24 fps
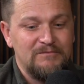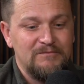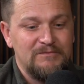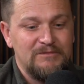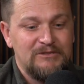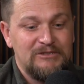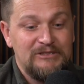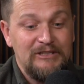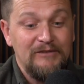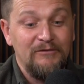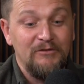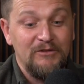
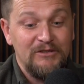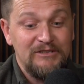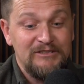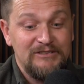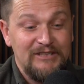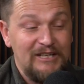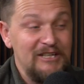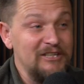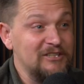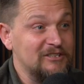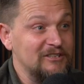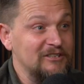
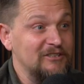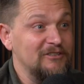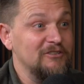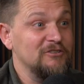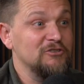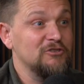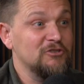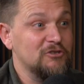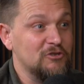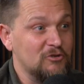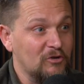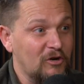civilization
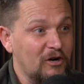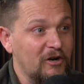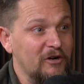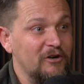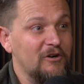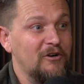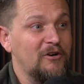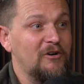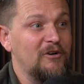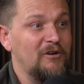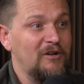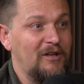
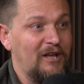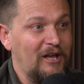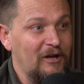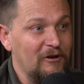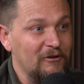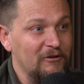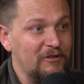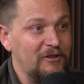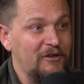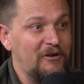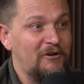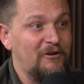stronger,
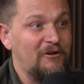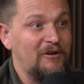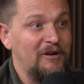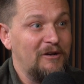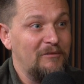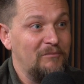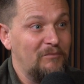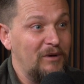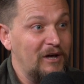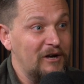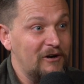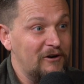healthier,
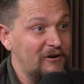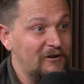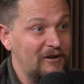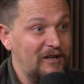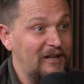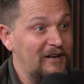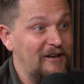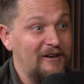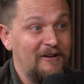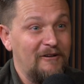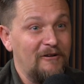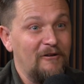and better
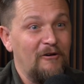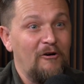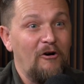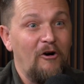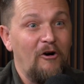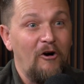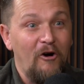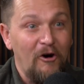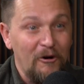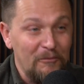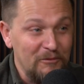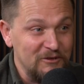in
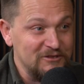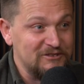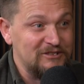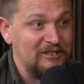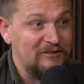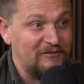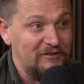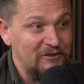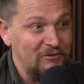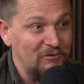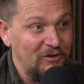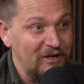almost
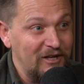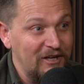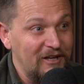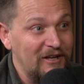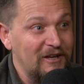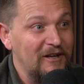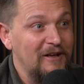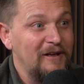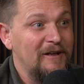every way.